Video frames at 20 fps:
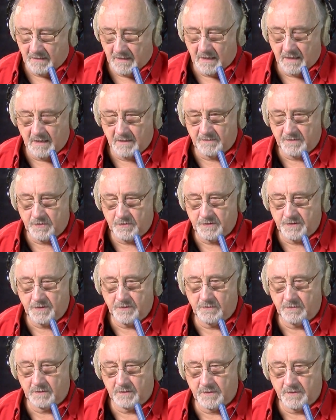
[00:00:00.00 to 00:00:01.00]
You
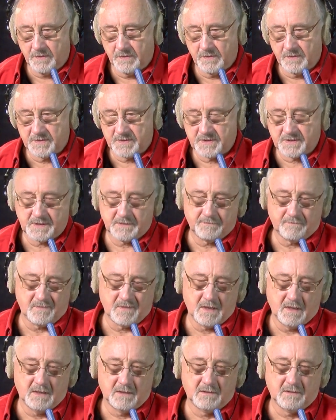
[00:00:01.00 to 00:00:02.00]
do lose
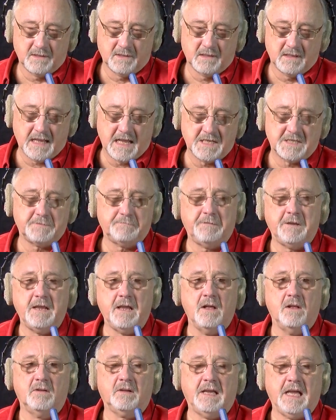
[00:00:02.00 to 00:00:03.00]
a little
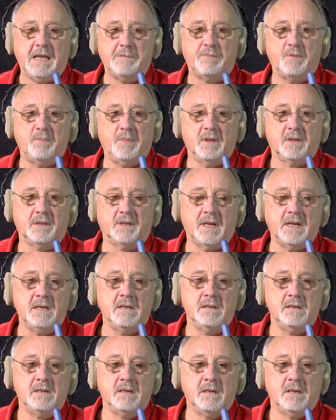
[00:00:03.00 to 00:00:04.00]
SPL capability